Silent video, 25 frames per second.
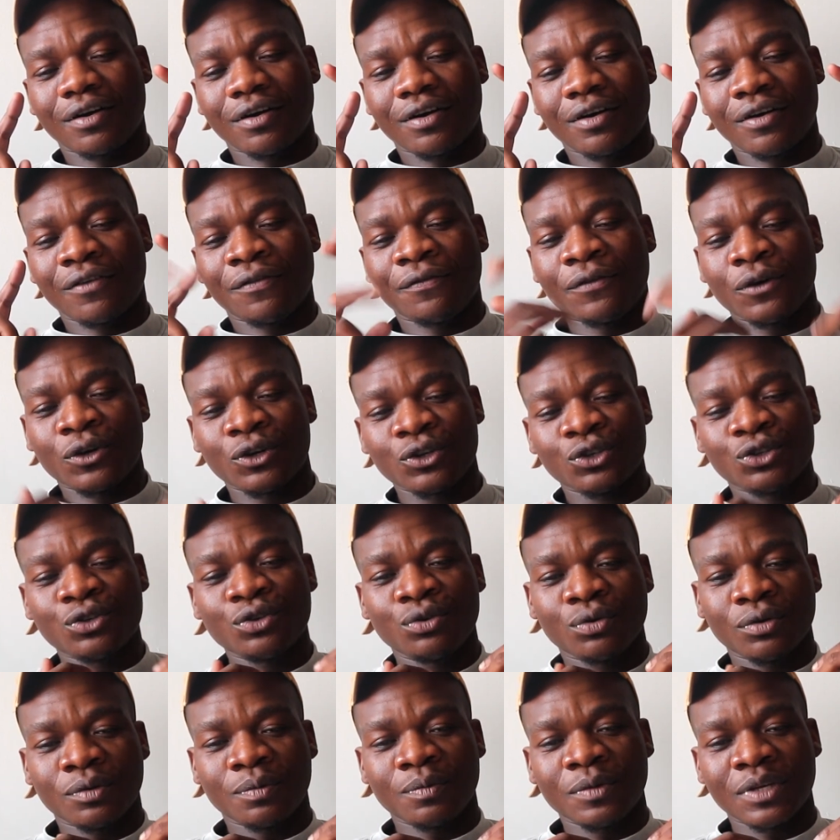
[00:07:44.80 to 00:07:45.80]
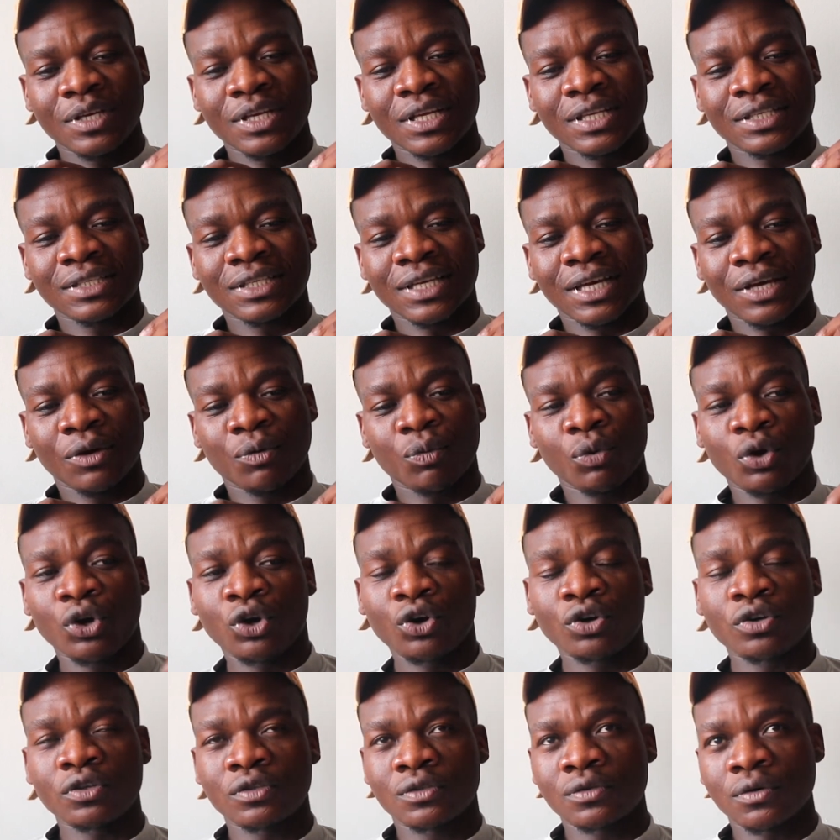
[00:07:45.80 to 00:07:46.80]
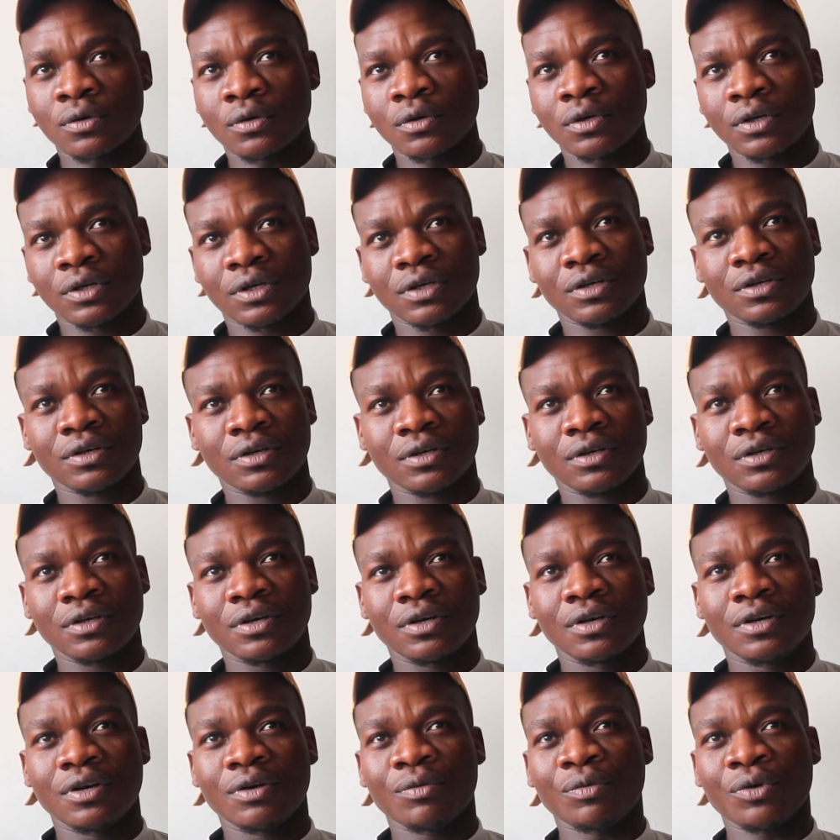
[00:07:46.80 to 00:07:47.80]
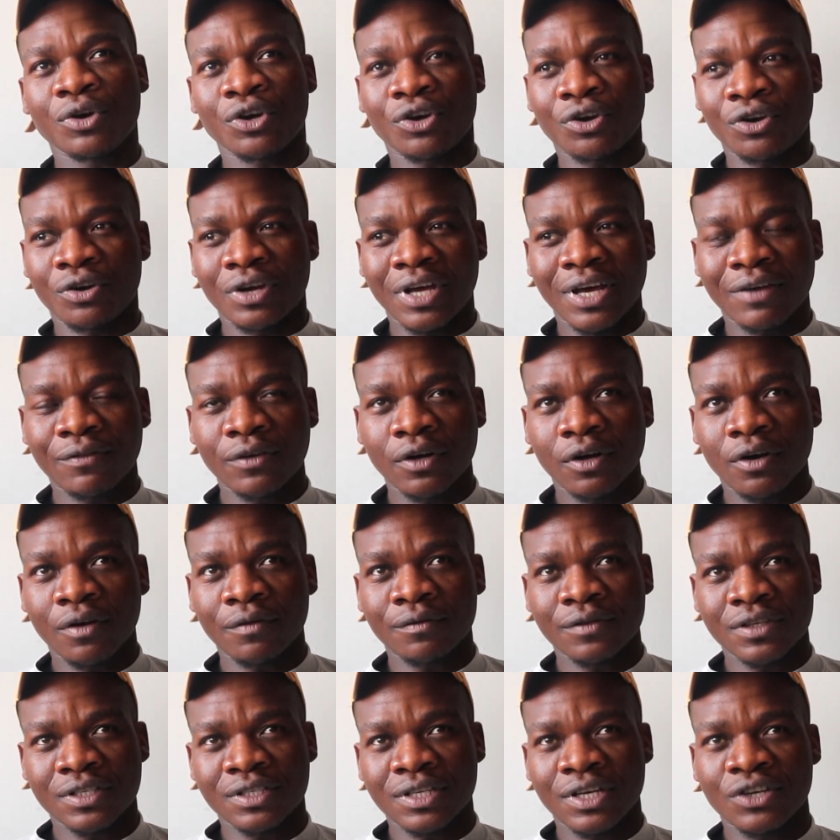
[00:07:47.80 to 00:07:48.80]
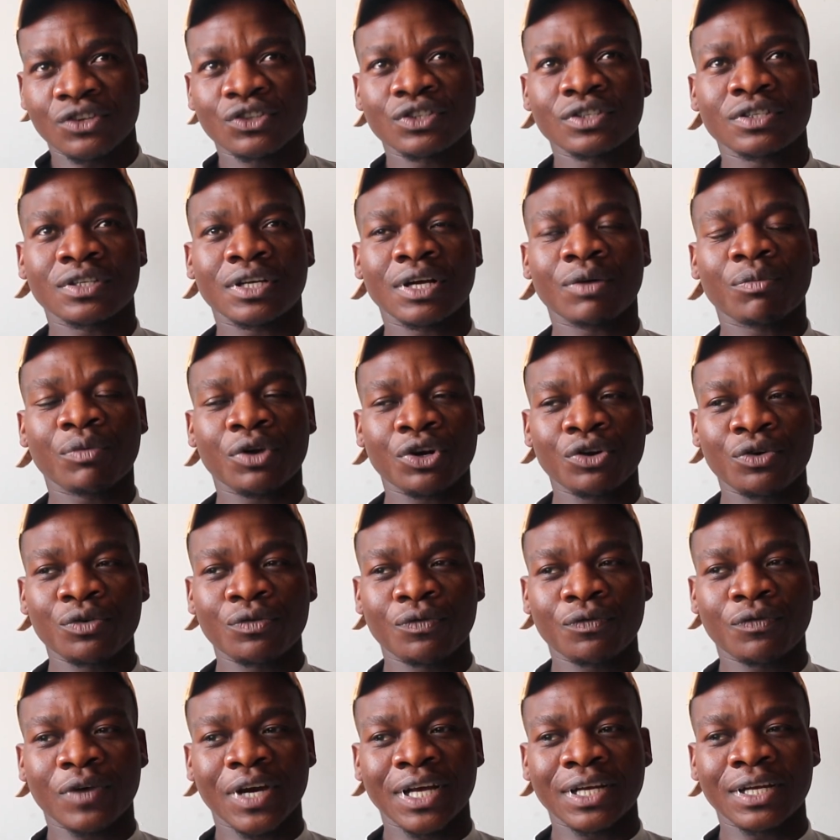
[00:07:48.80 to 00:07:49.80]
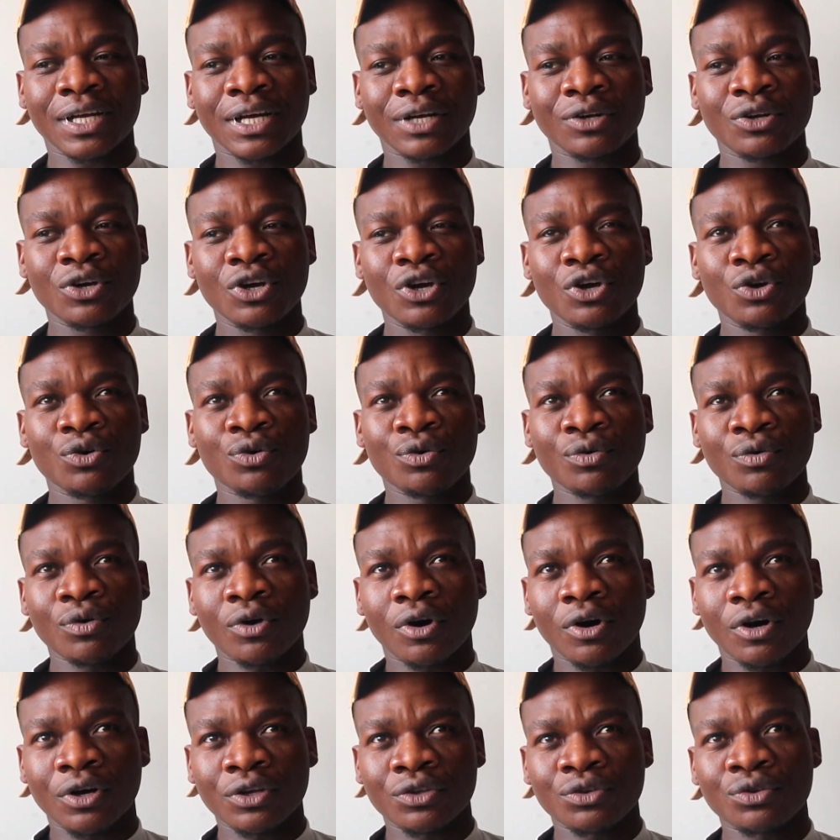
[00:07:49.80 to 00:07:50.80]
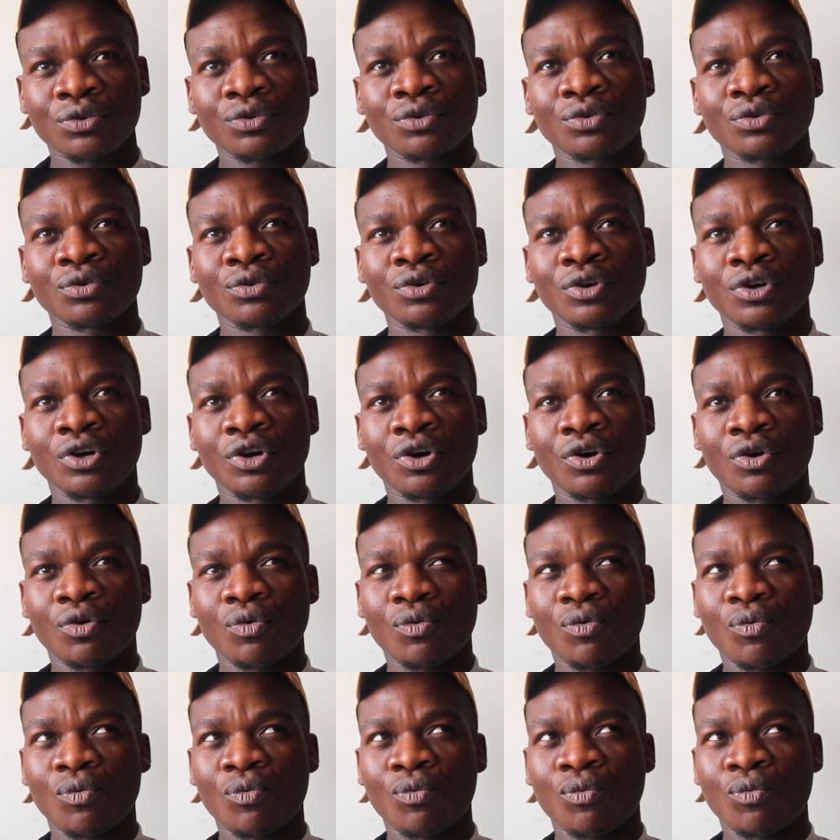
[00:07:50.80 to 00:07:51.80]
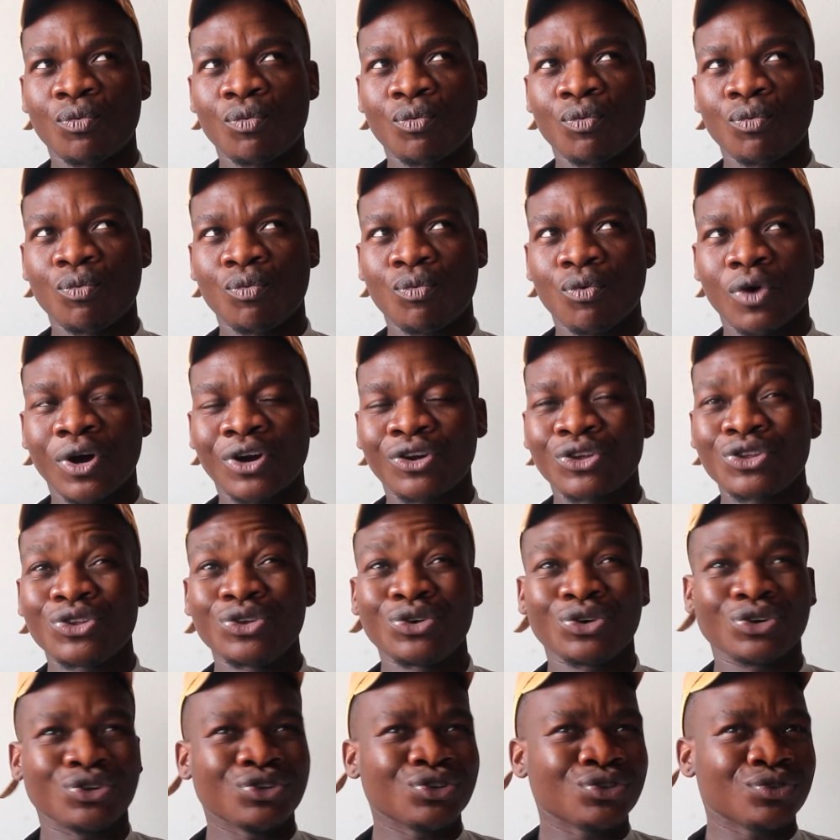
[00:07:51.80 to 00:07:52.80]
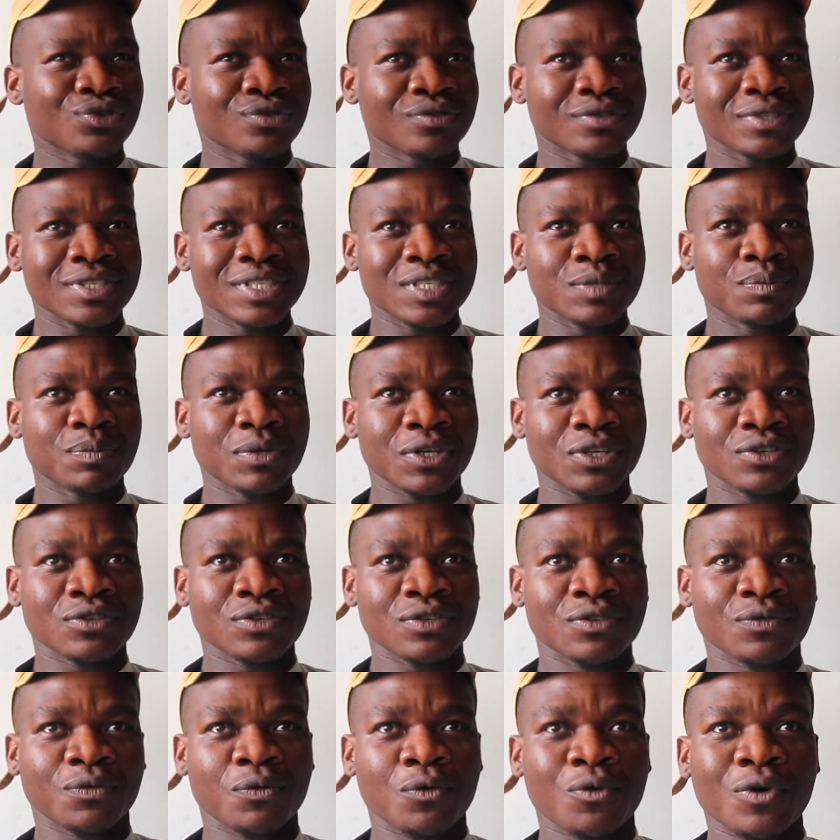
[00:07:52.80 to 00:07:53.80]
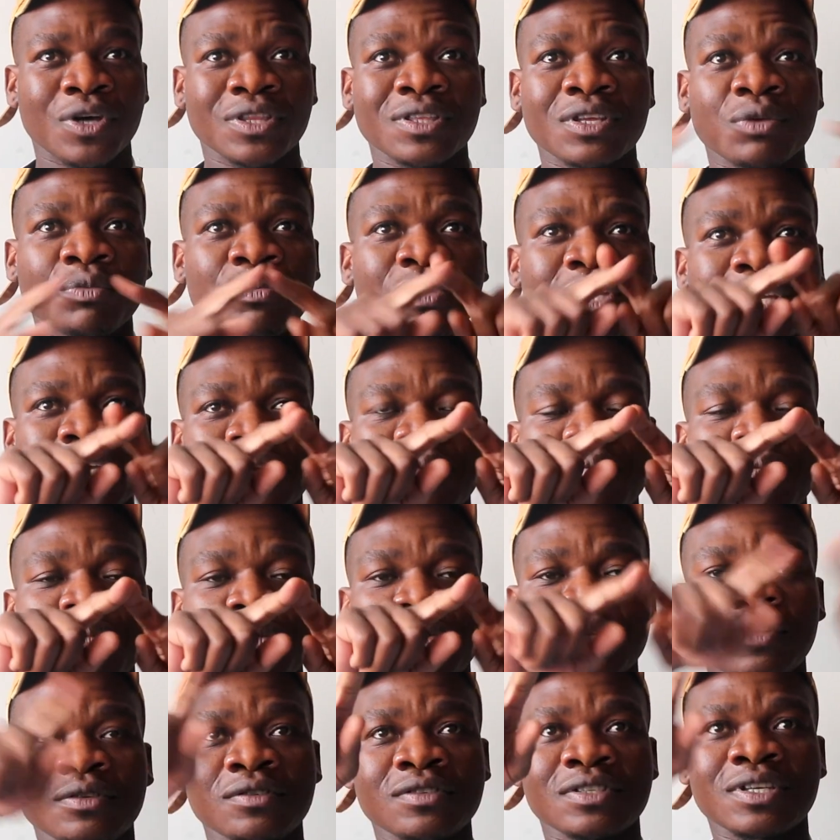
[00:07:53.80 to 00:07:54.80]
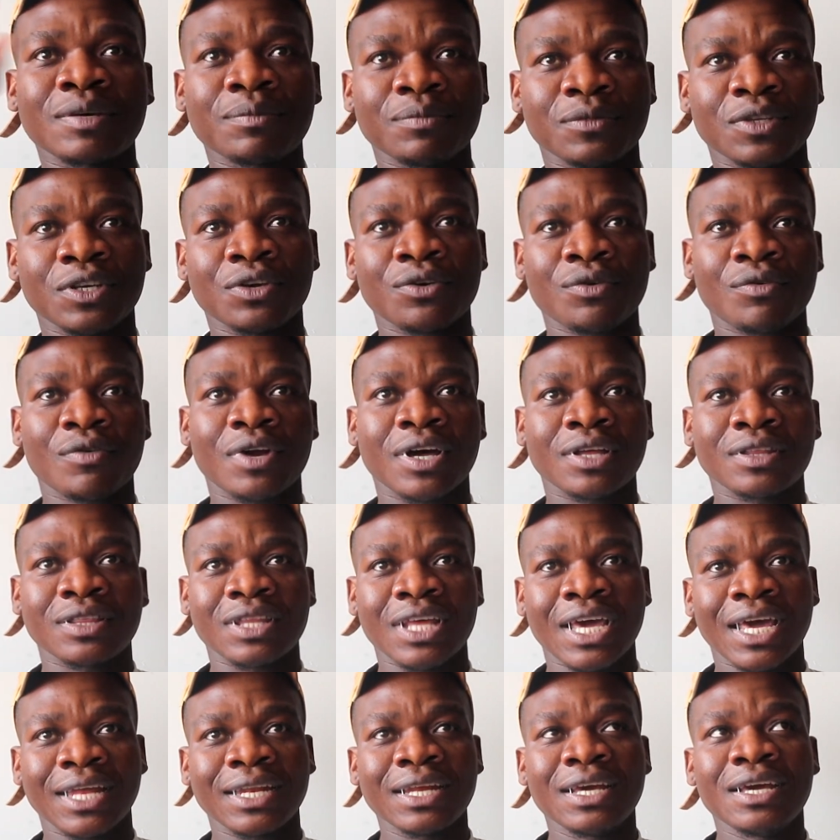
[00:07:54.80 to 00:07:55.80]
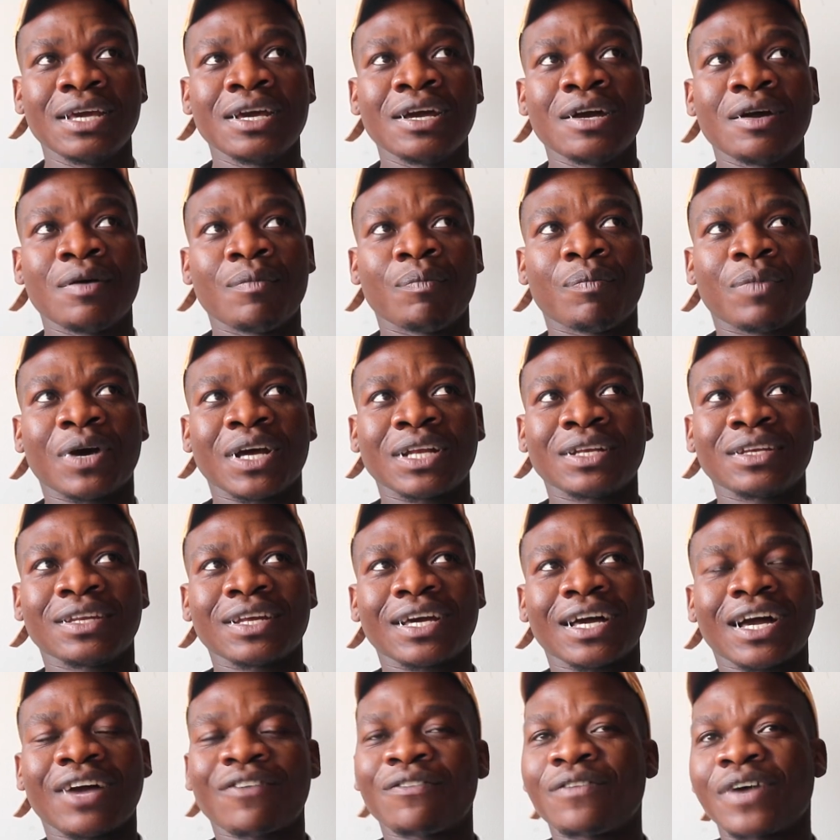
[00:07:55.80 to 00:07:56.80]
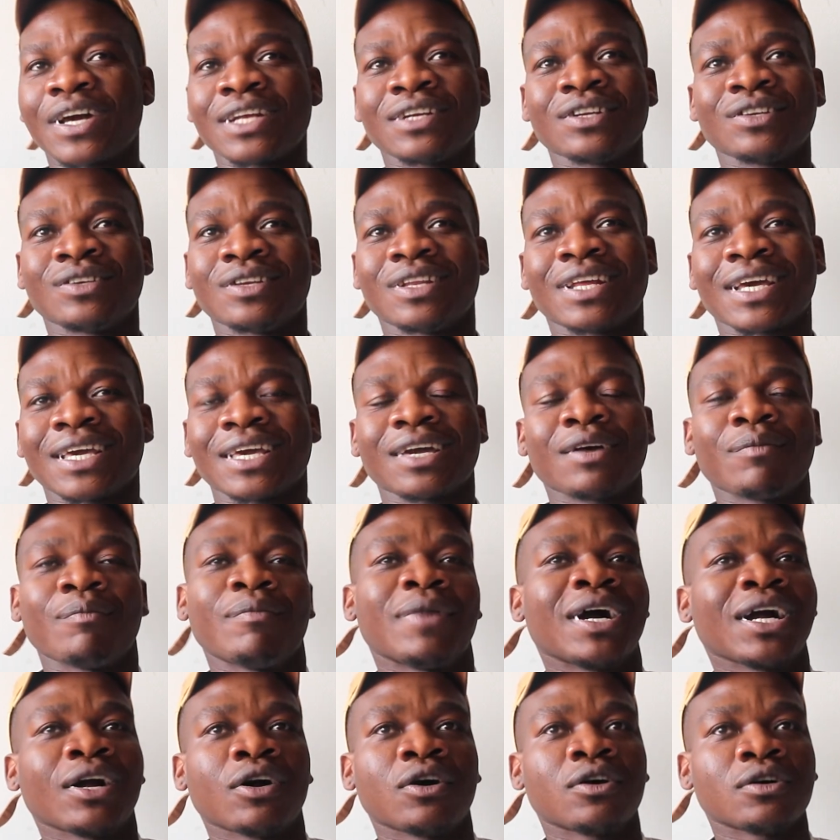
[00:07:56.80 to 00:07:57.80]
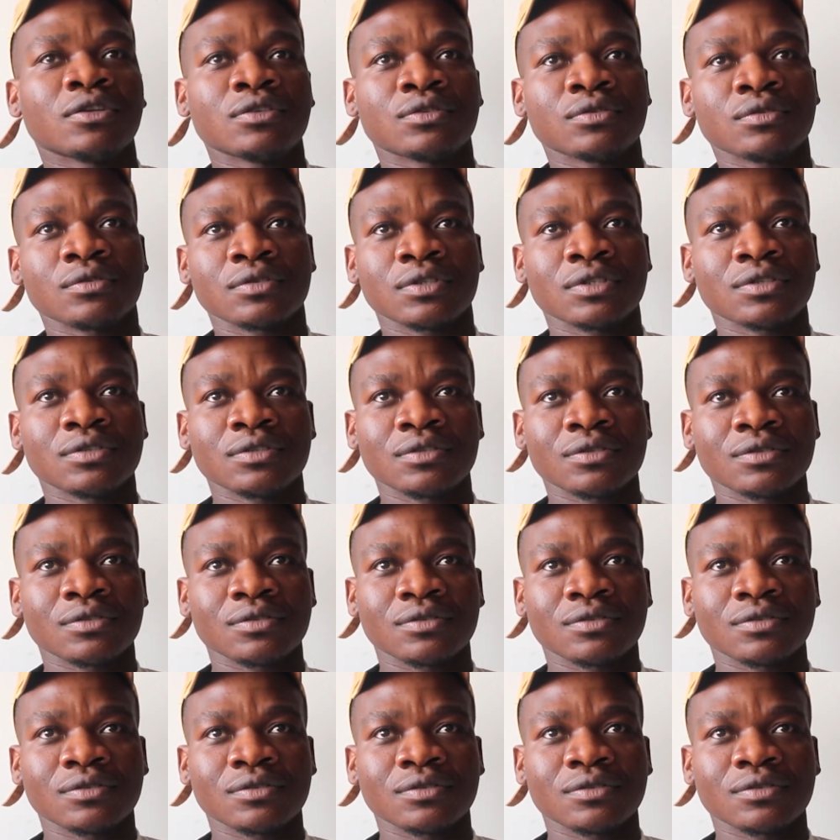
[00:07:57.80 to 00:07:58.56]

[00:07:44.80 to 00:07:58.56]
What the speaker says: a photo shoot with me, it's like we're gonna talk, we're gonna have a conversation. I want to find out who are you, what are you gonna use these pictures for, and then we can build something around that. But I find that like a mug can't talk to you,